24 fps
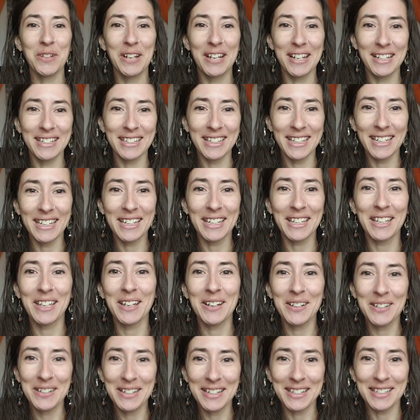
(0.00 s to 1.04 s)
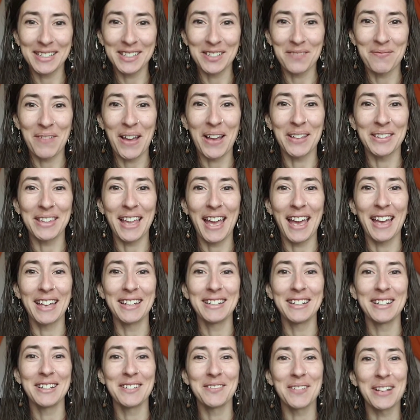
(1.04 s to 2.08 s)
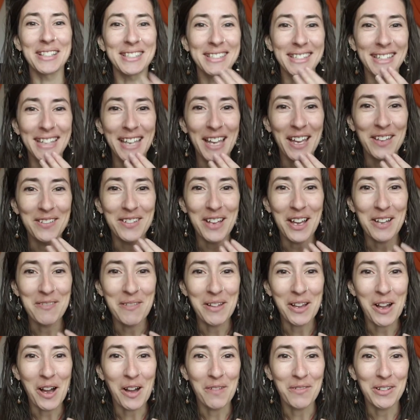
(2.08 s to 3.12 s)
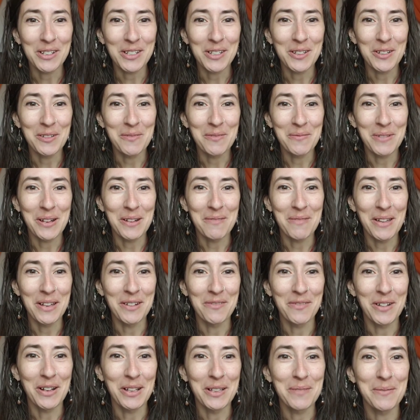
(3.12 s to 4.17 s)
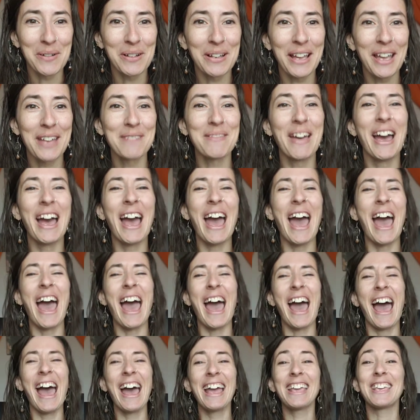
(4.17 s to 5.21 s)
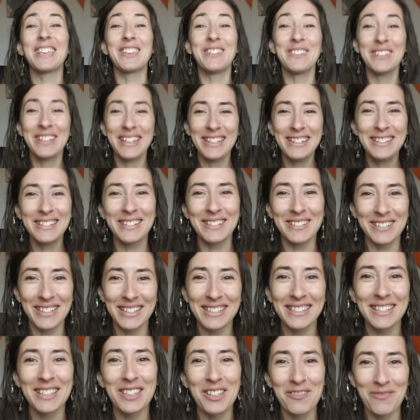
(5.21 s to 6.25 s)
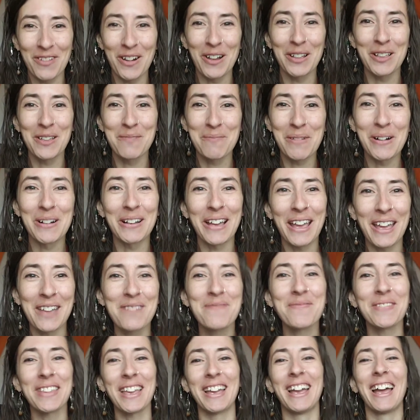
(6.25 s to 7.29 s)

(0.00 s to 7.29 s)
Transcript: really curious about that. Wesley, I've got my coffee too, but I'm at a volleyball game. You can do this at the volleyball game.